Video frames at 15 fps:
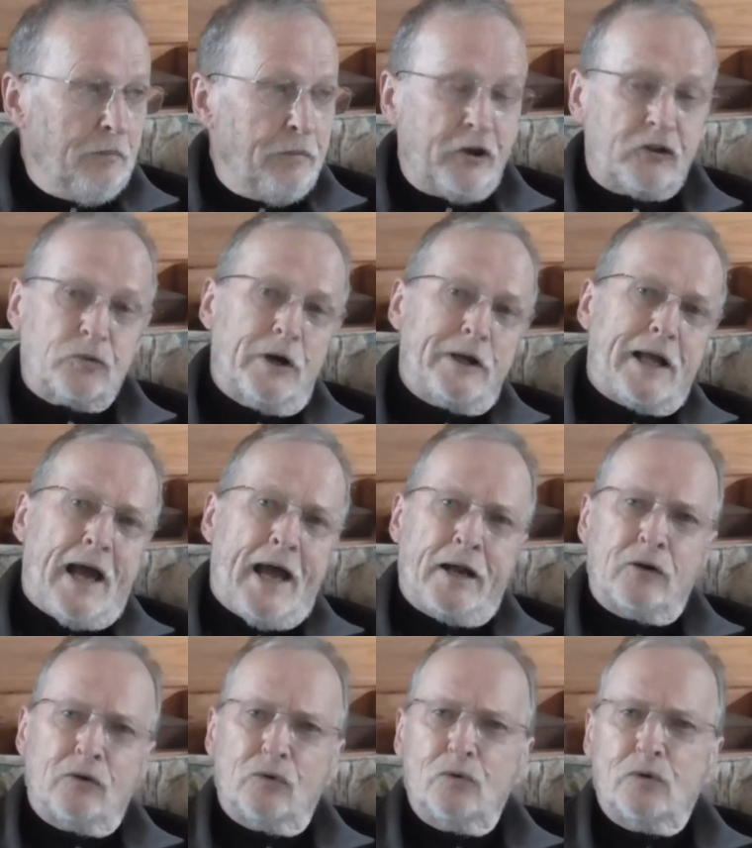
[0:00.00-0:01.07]
best way to
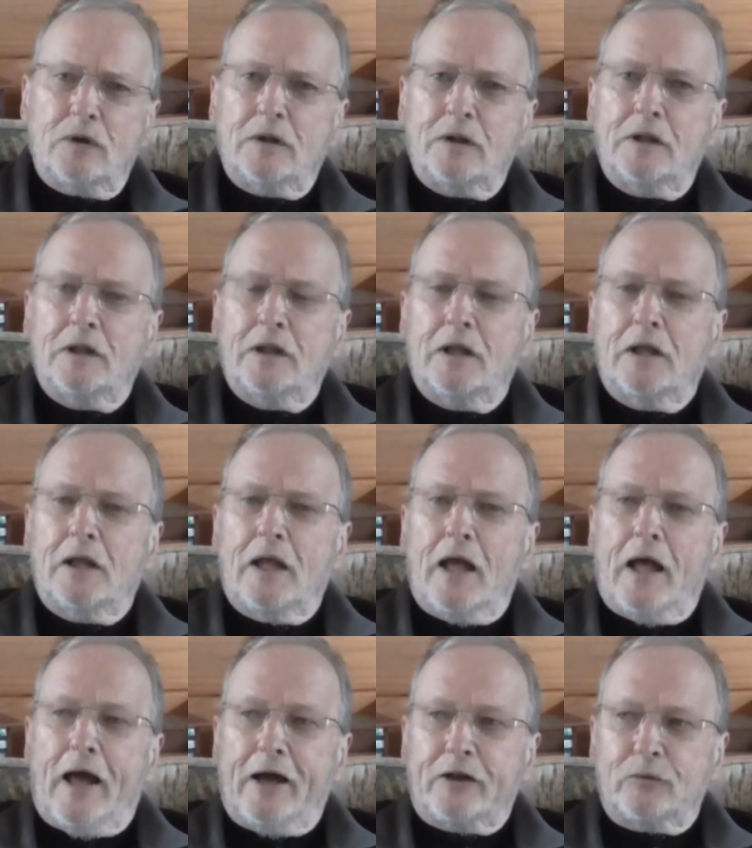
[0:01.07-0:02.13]
handle
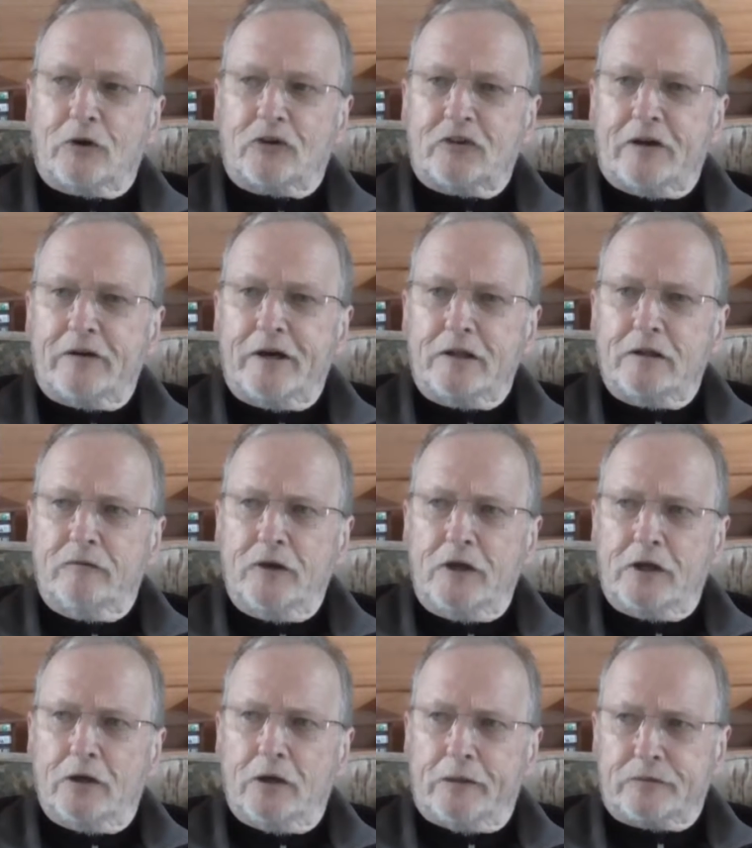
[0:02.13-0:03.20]
how to accelerate the
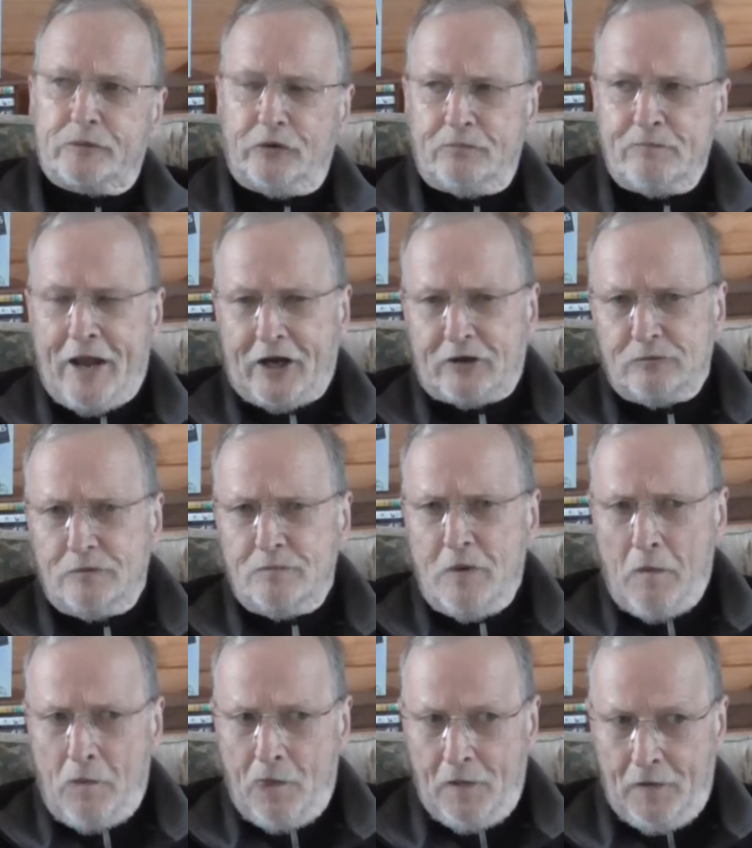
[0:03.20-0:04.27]
vehicle up to its
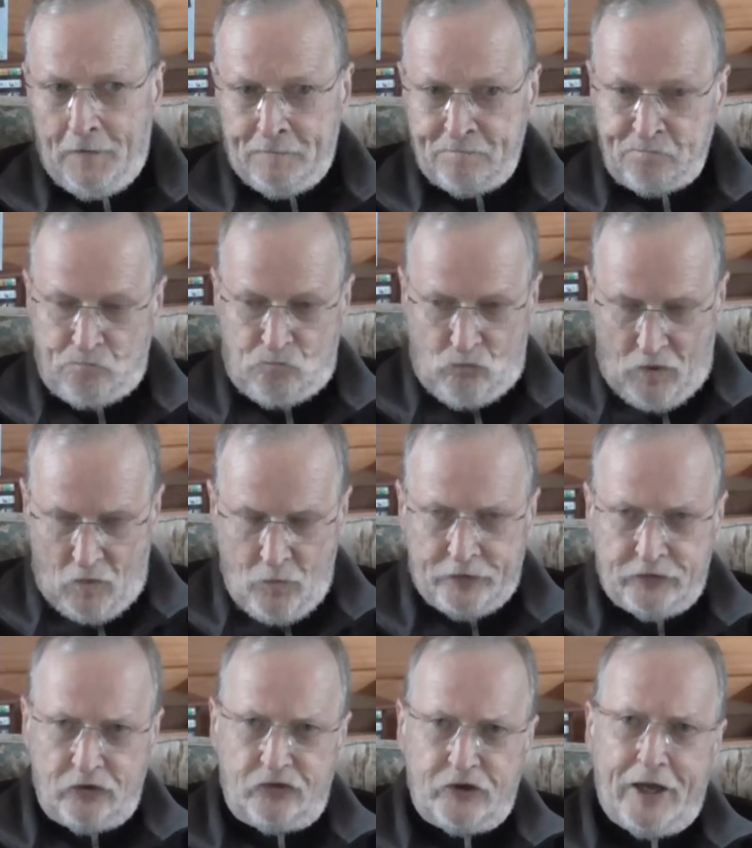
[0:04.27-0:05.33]
maximum and
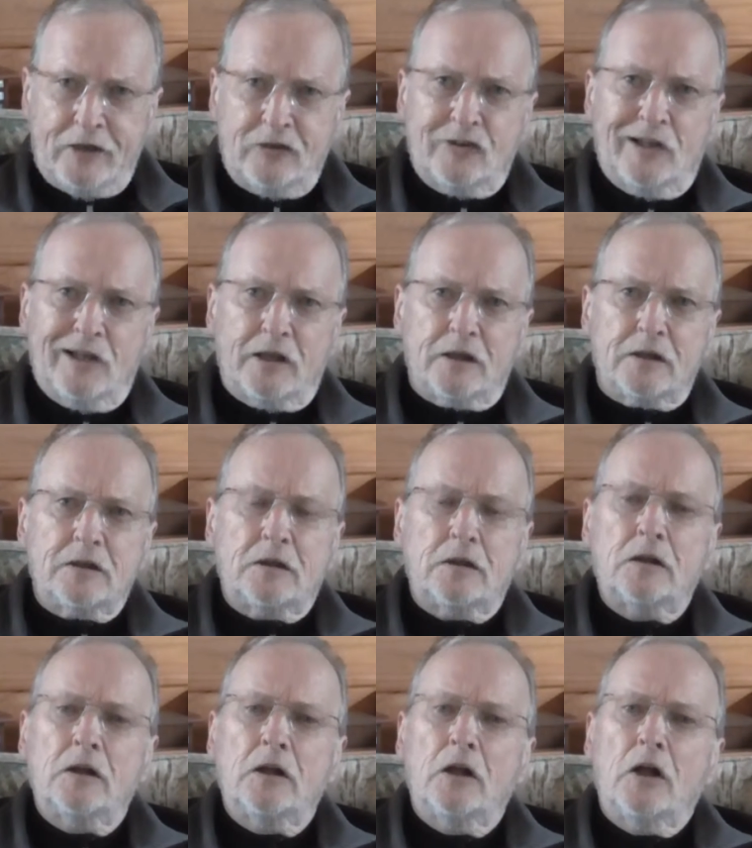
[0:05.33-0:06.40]
when to change gear
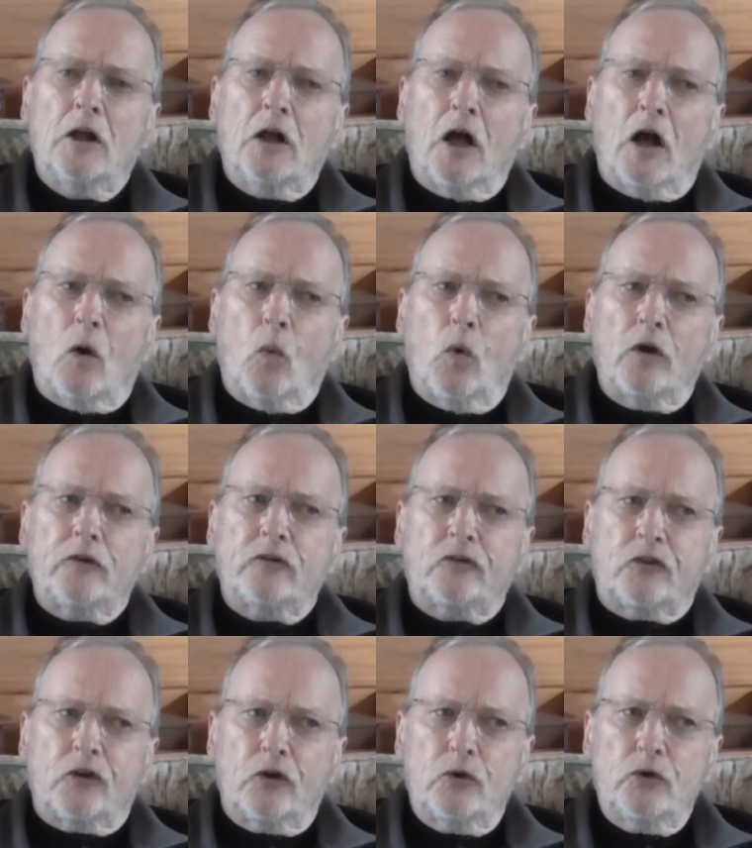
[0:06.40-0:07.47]
was
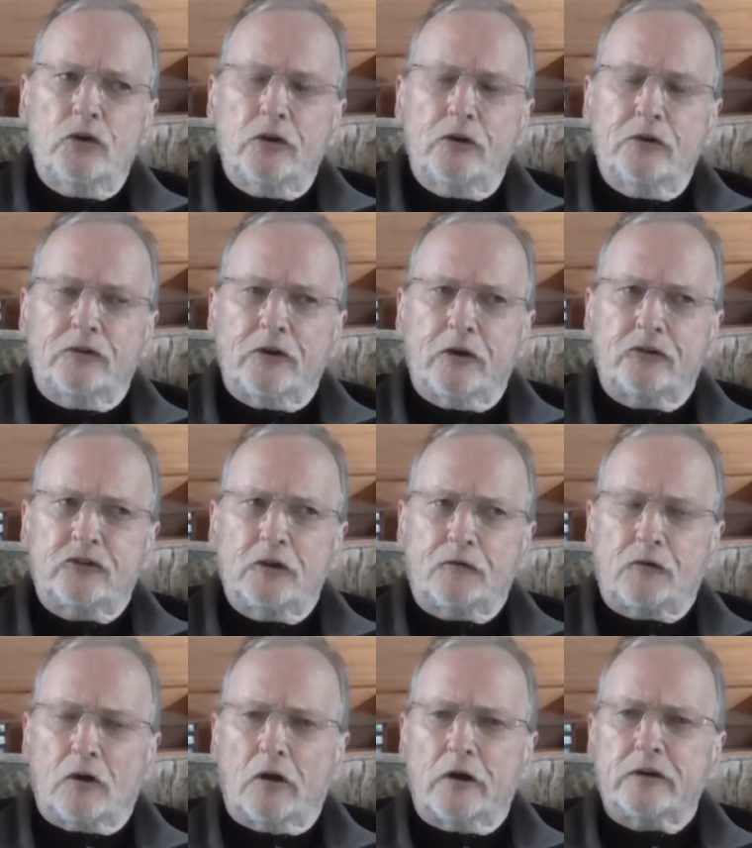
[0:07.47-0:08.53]
to use a
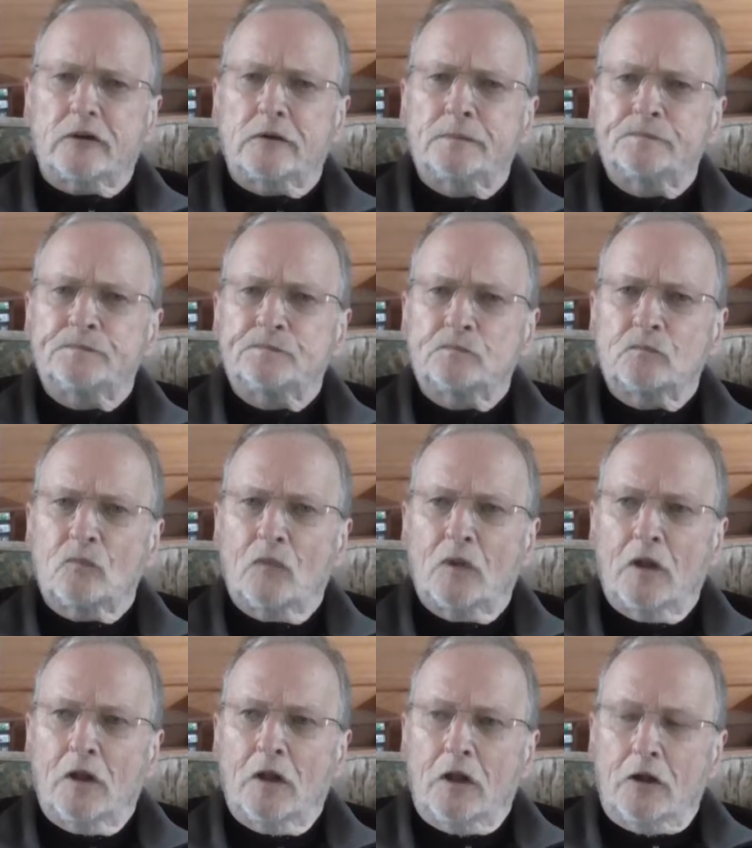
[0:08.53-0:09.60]
shift light.
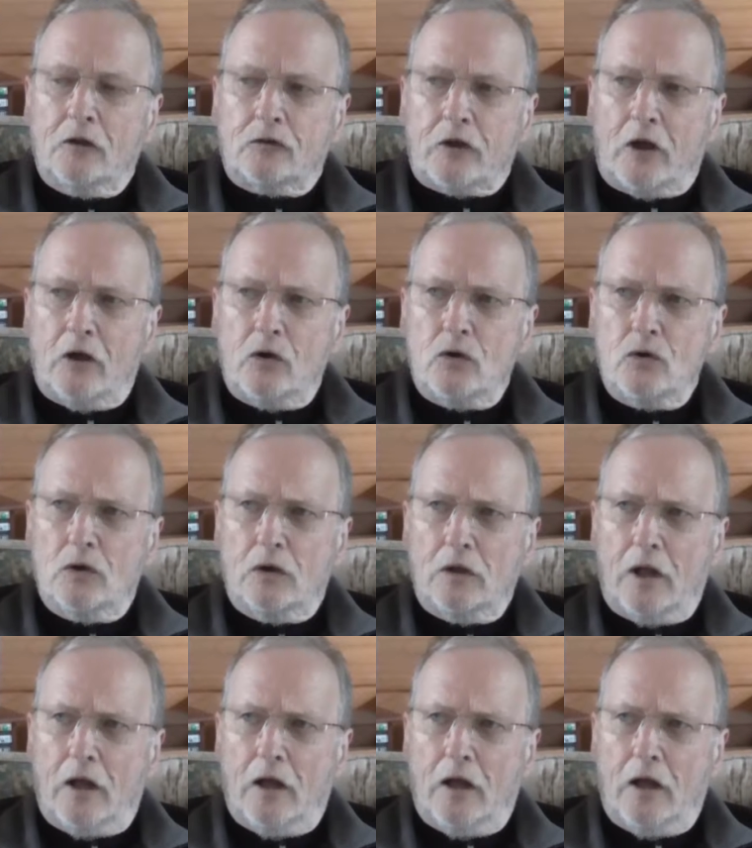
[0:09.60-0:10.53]
So